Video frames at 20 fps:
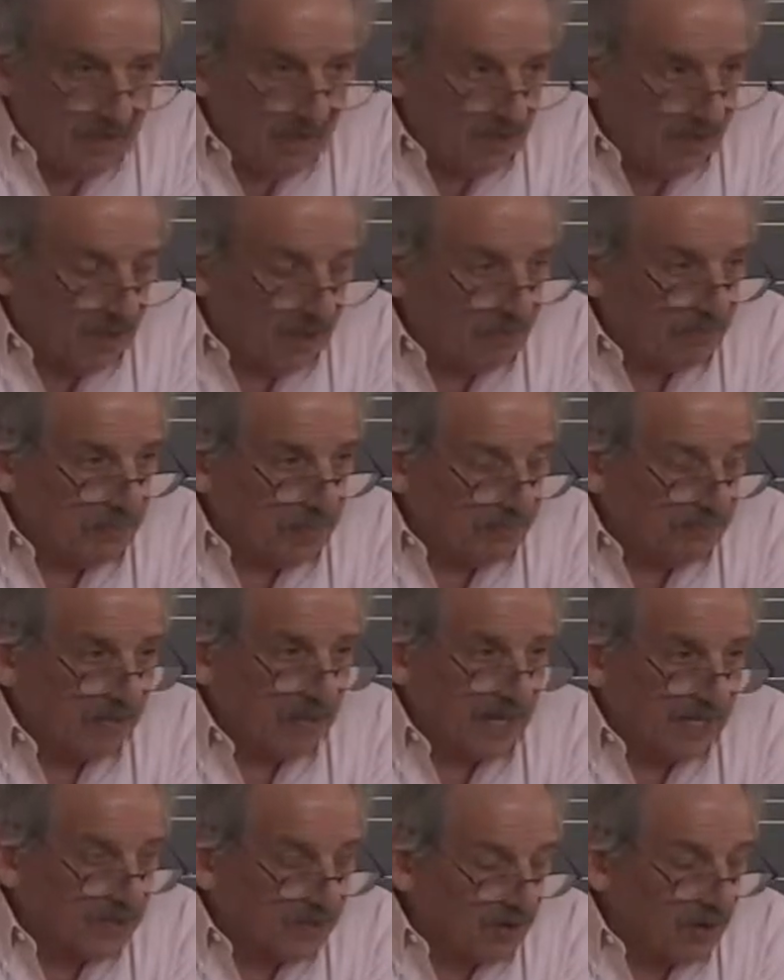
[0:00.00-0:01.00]
you know, people
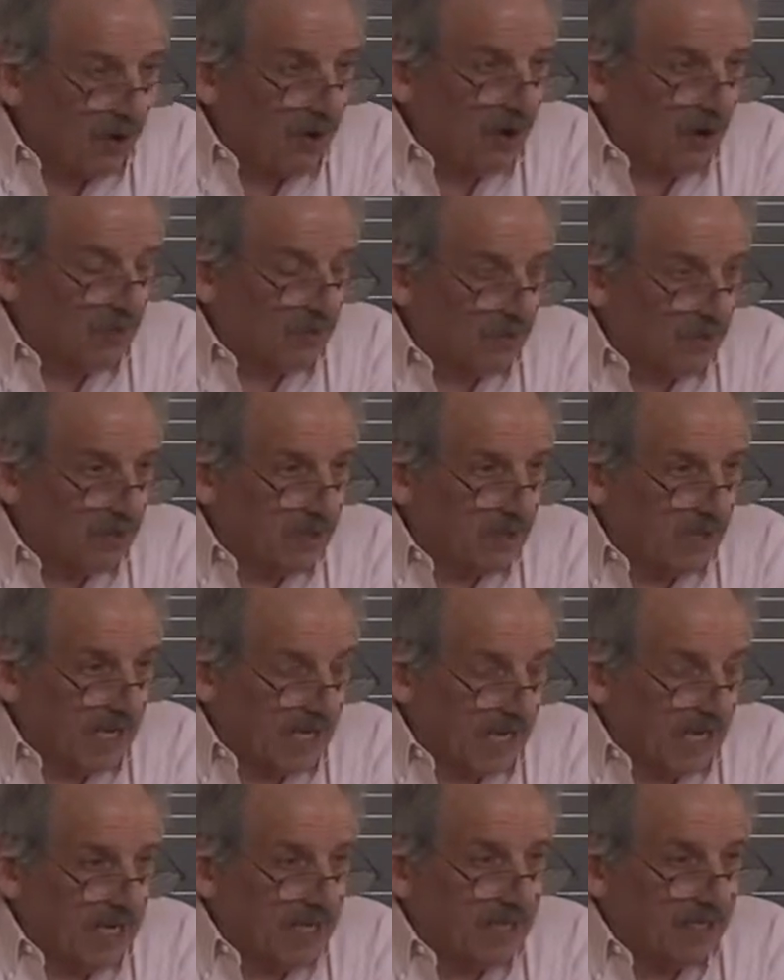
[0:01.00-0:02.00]
like Darwin
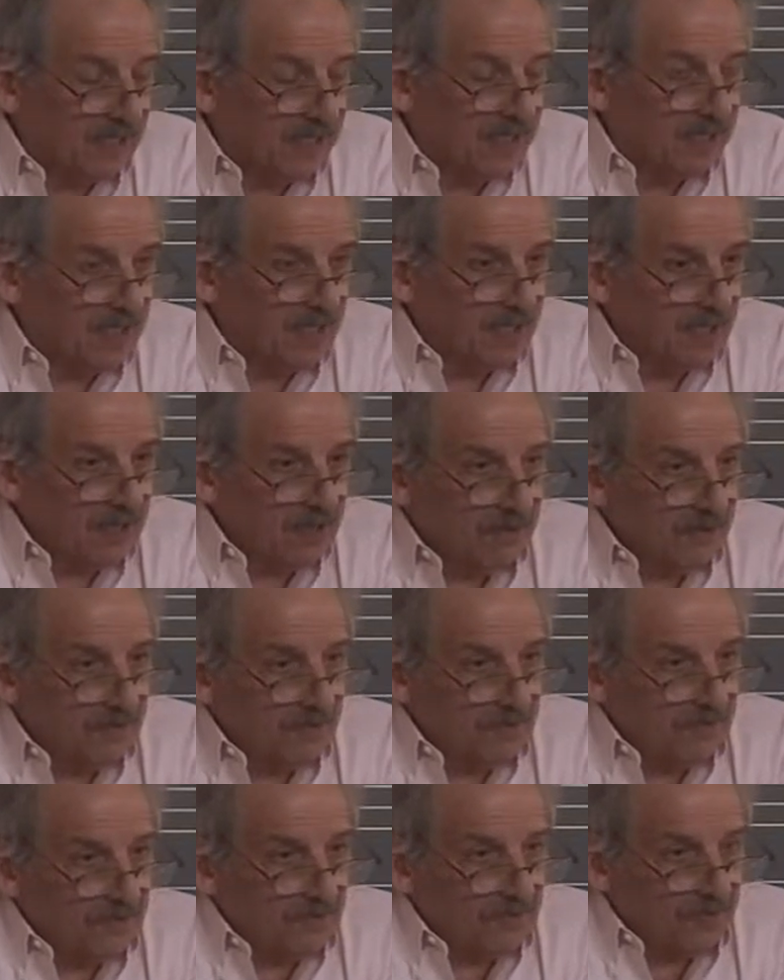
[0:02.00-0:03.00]
and
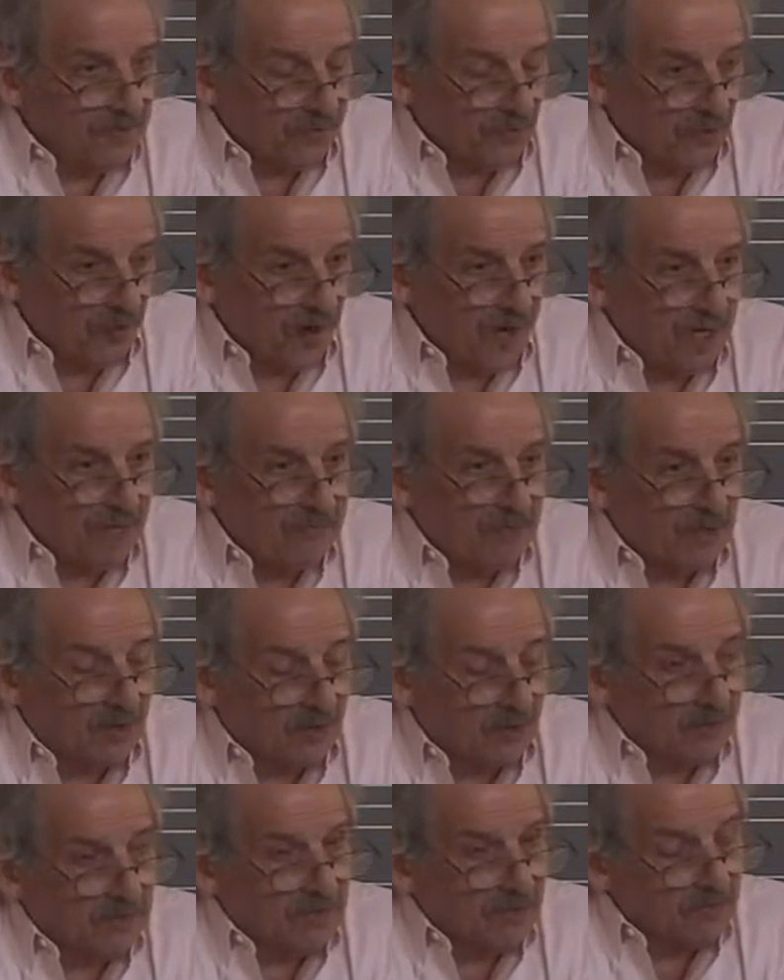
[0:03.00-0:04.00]
Freud, but
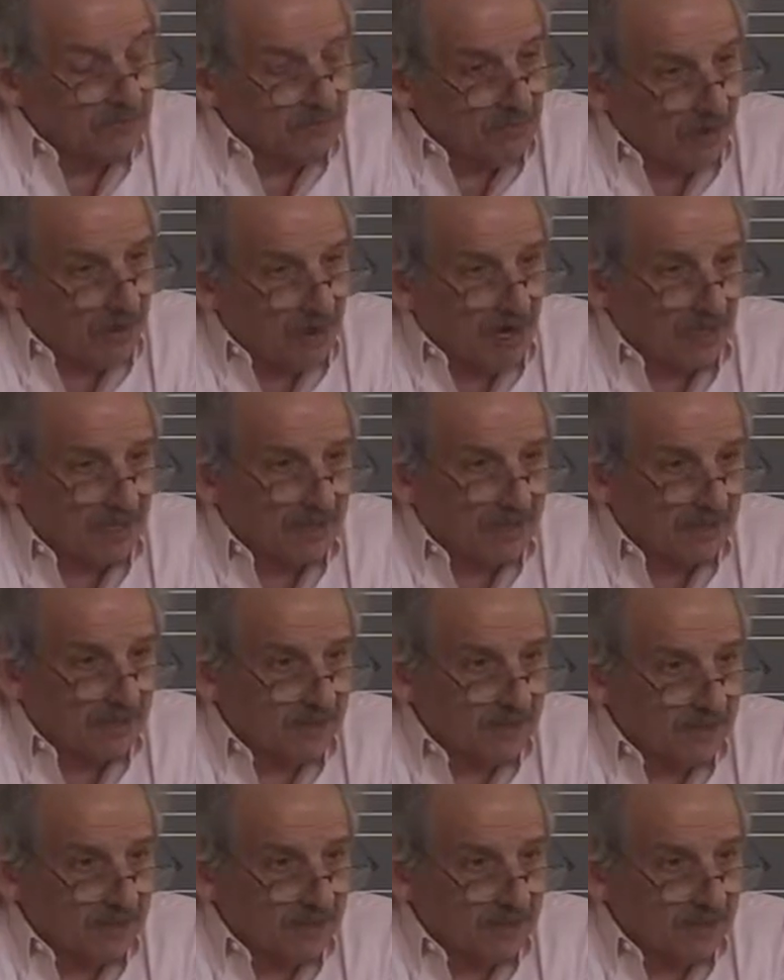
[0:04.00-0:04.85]
also Marx,